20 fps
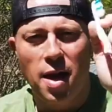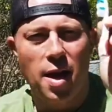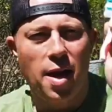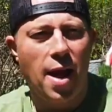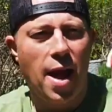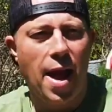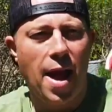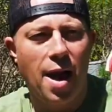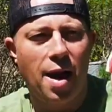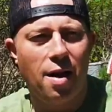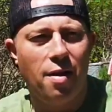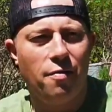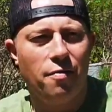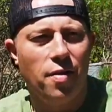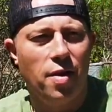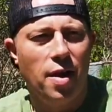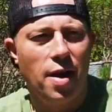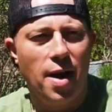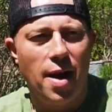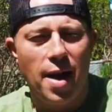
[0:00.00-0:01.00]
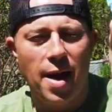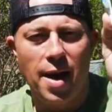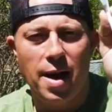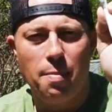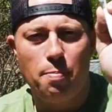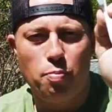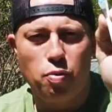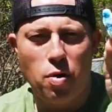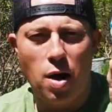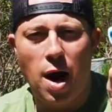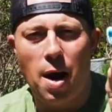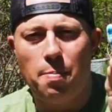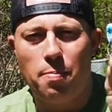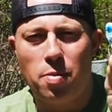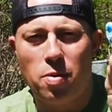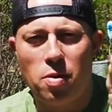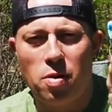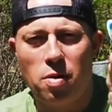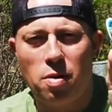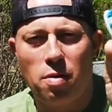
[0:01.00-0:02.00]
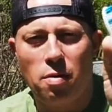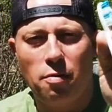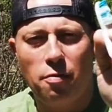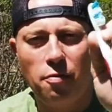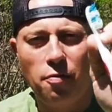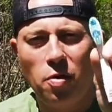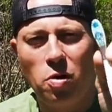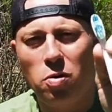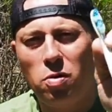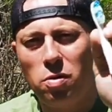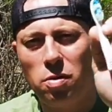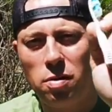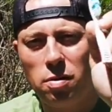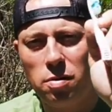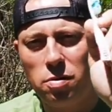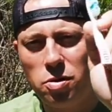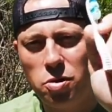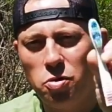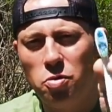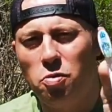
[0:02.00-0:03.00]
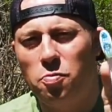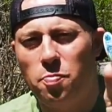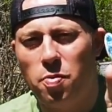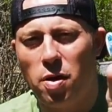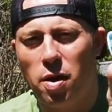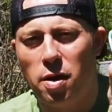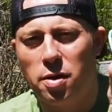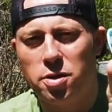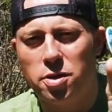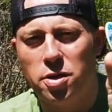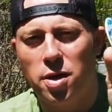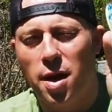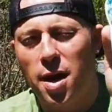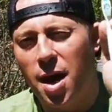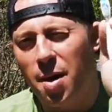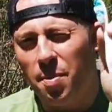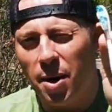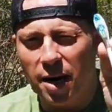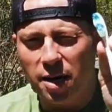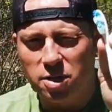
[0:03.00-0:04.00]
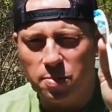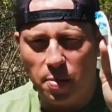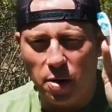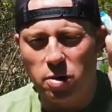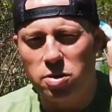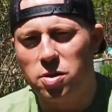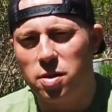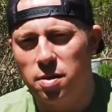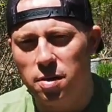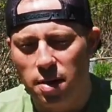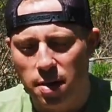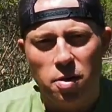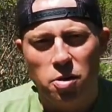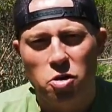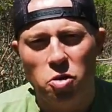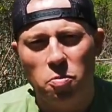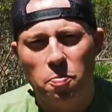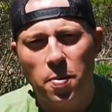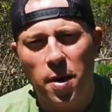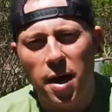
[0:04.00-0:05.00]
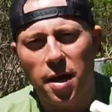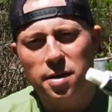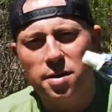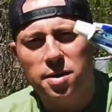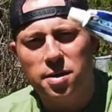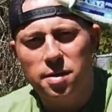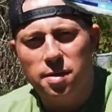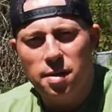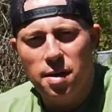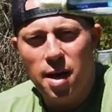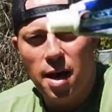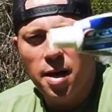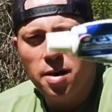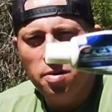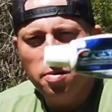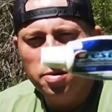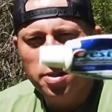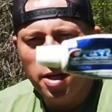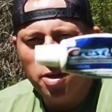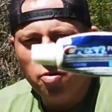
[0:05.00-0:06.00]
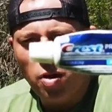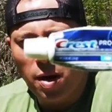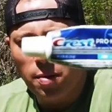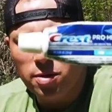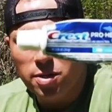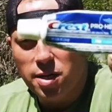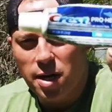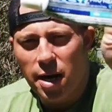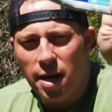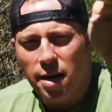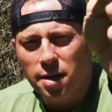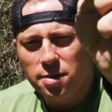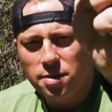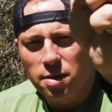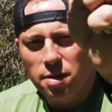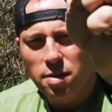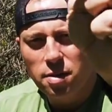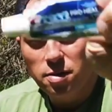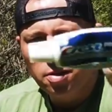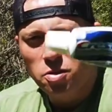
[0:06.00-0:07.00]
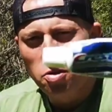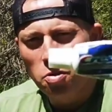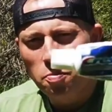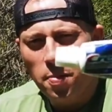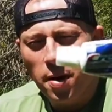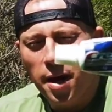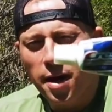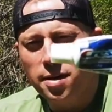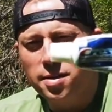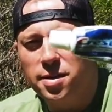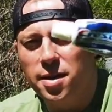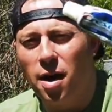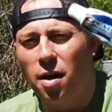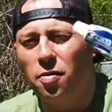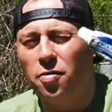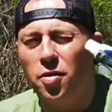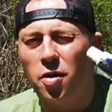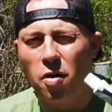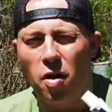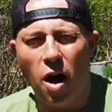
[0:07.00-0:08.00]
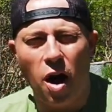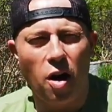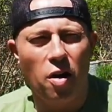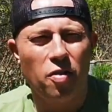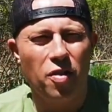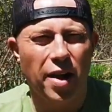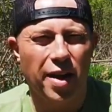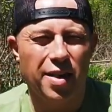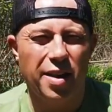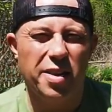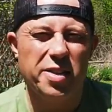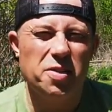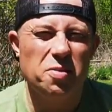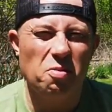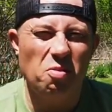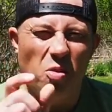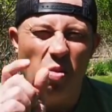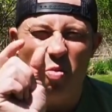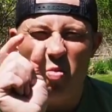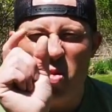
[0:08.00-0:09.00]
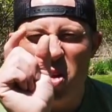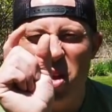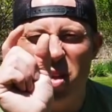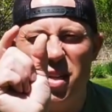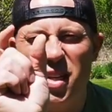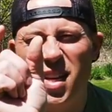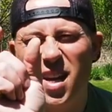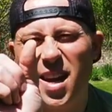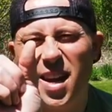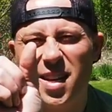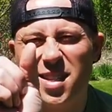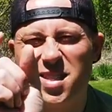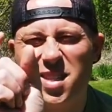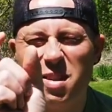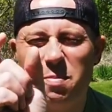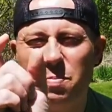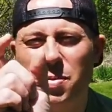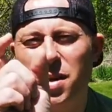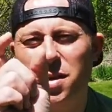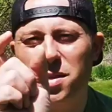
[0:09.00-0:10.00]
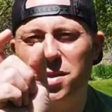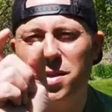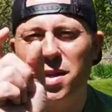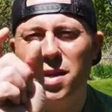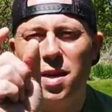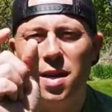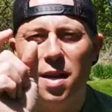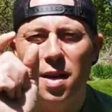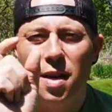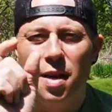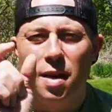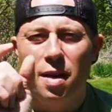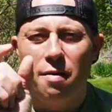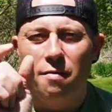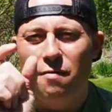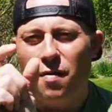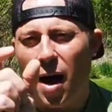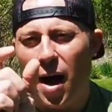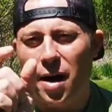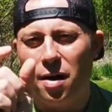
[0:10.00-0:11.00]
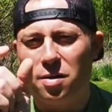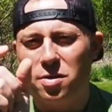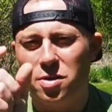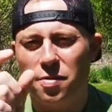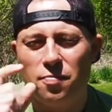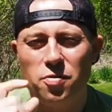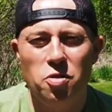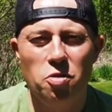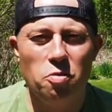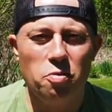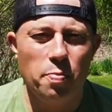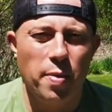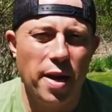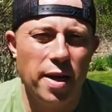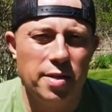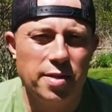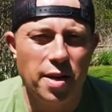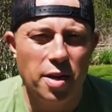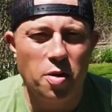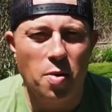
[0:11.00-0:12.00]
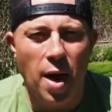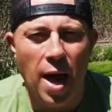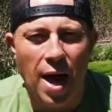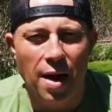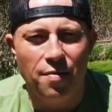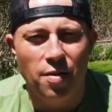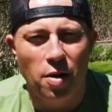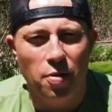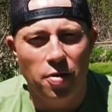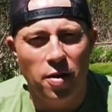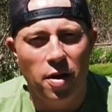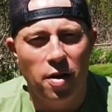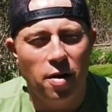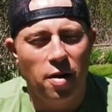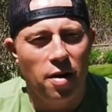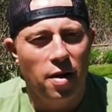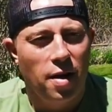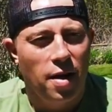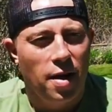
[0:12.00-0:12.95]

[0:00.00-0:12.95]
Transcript: and have a proper full toothbrush at my disposal. Toothpaste, I used a travel size toothpaste. Now there are like these really itsy bitsy vials of toothpaste that you have out there,